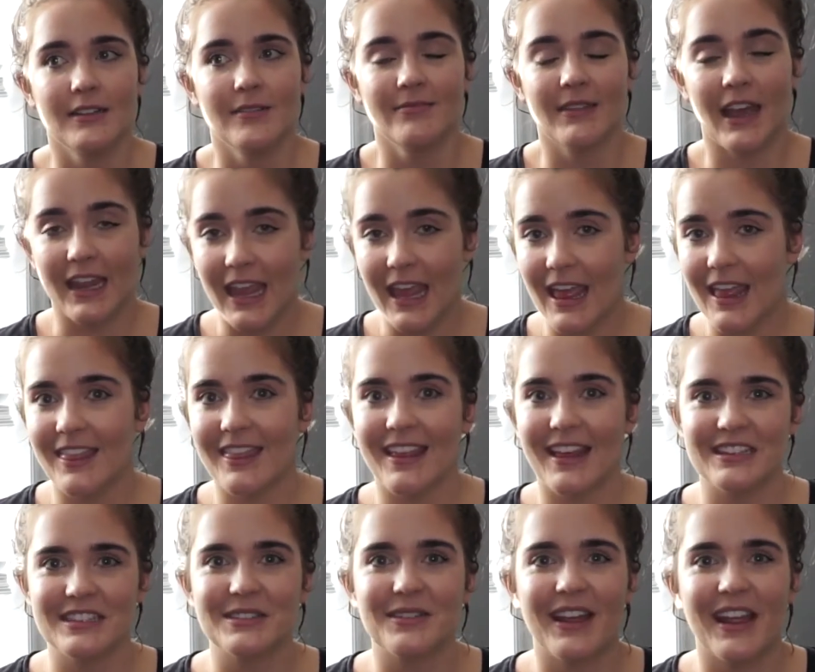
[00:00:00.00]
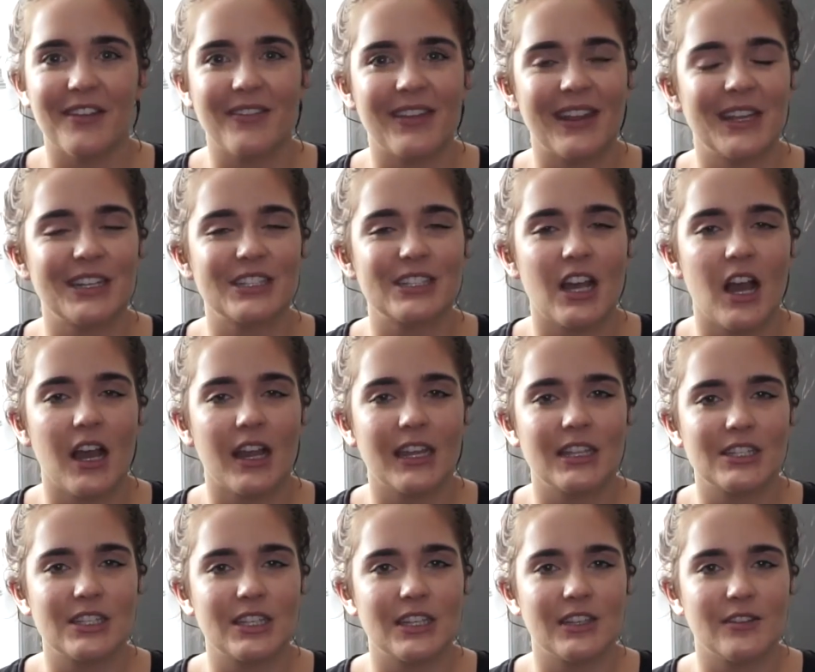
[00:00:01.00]
again, that's why I'm here
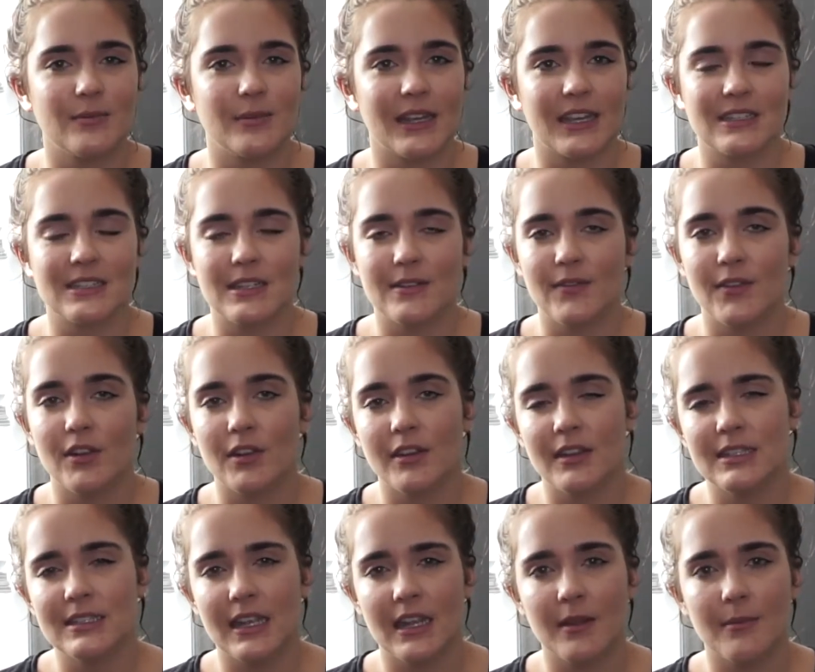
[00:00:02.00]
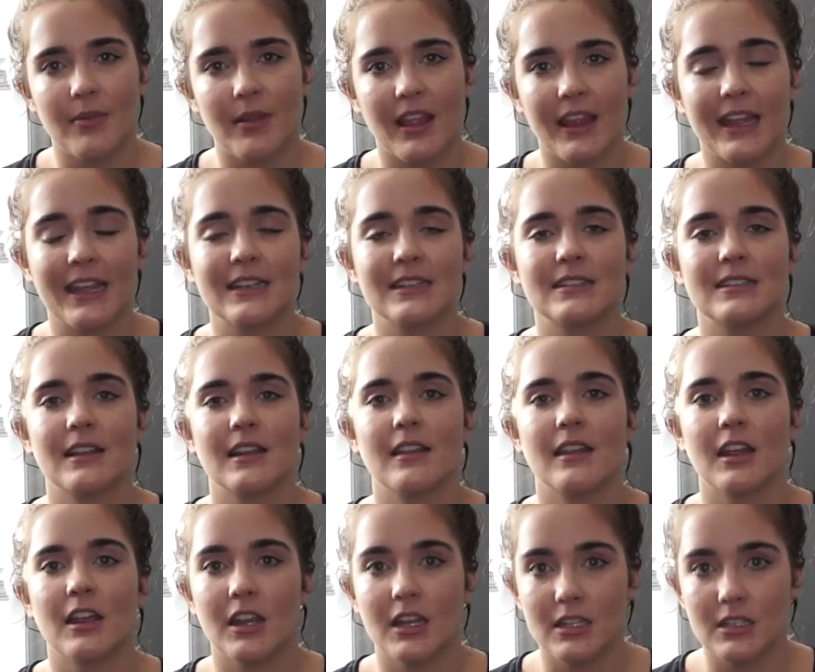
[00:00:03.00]
talking to you, because if you're in the same place,
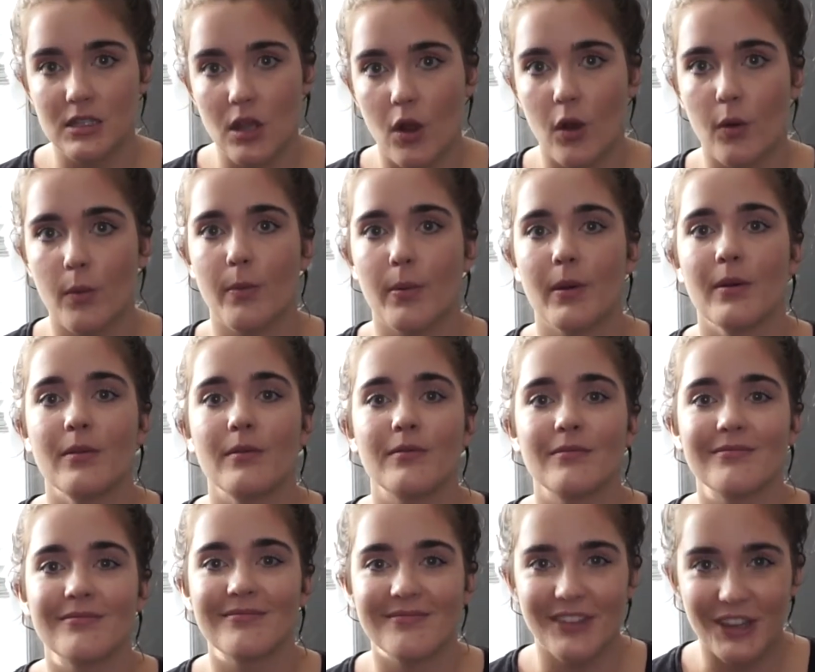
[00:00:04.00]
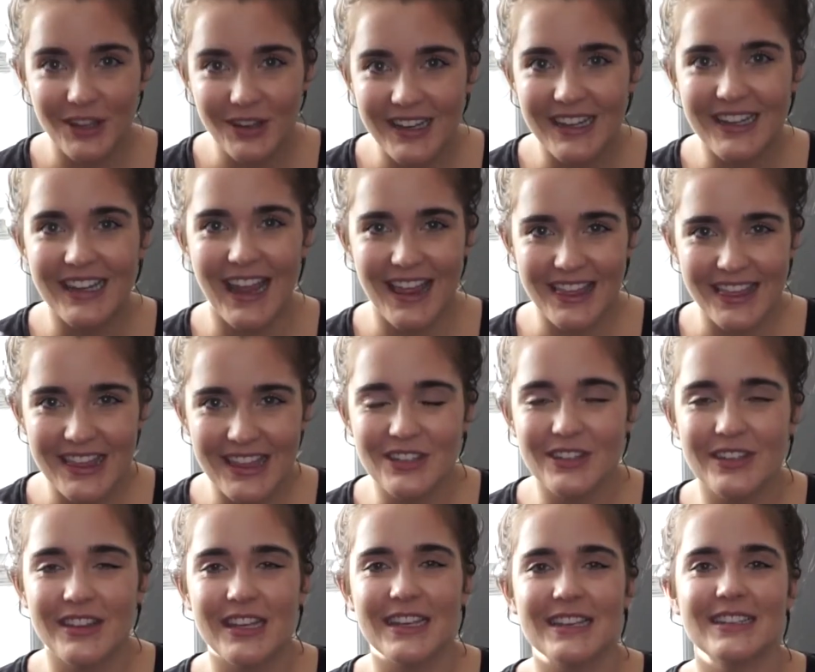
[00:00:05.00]
there is hope. You can get
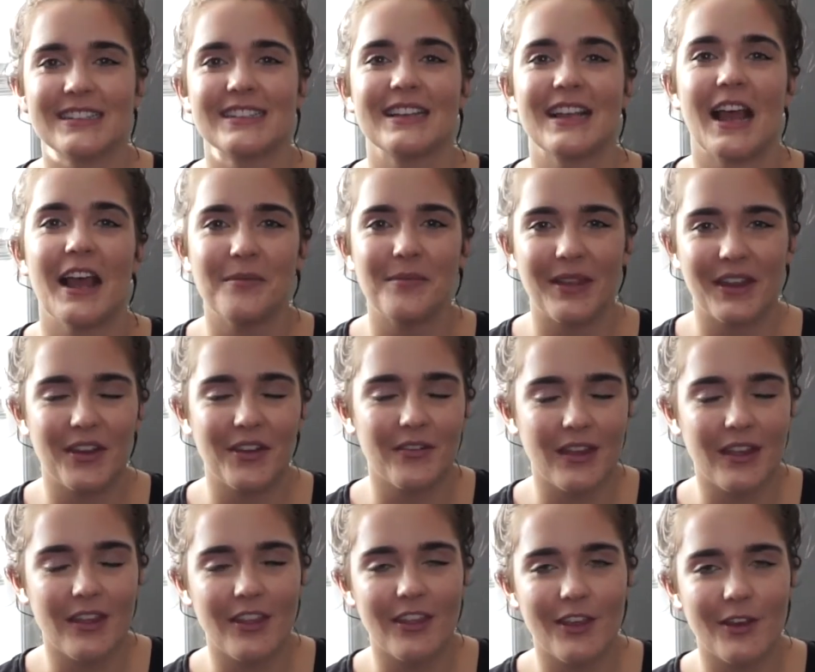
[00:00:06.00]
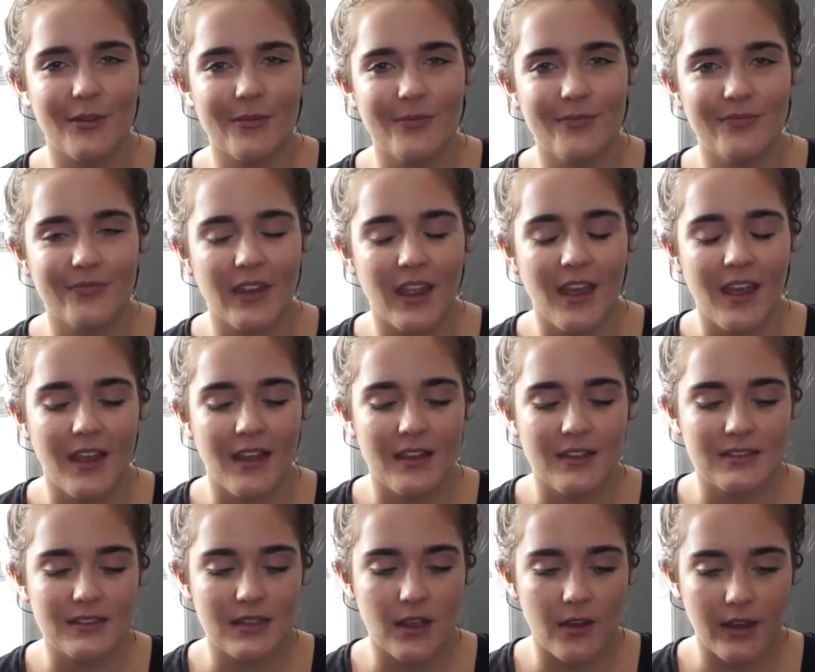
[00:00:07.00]
through this. I'm here with you.
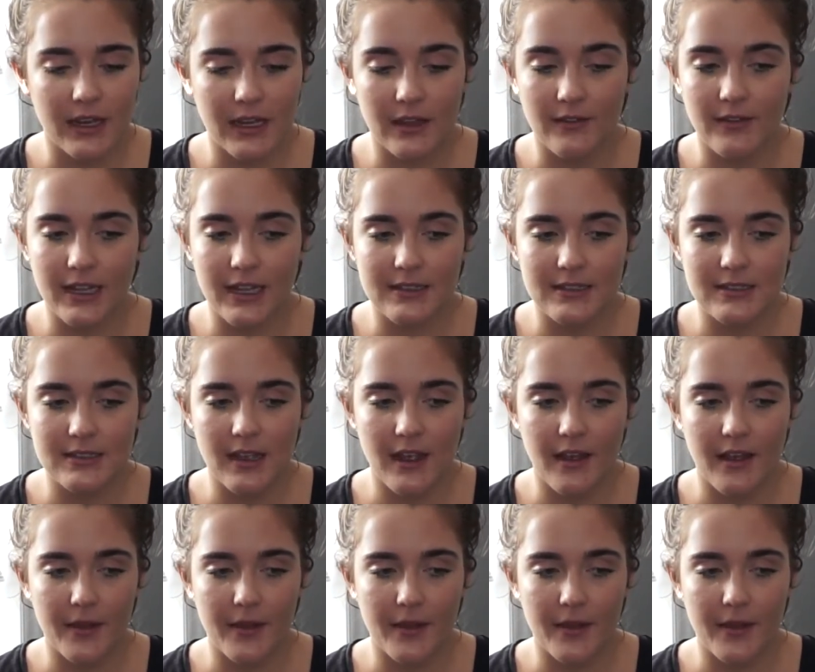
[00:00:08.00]
So anyways,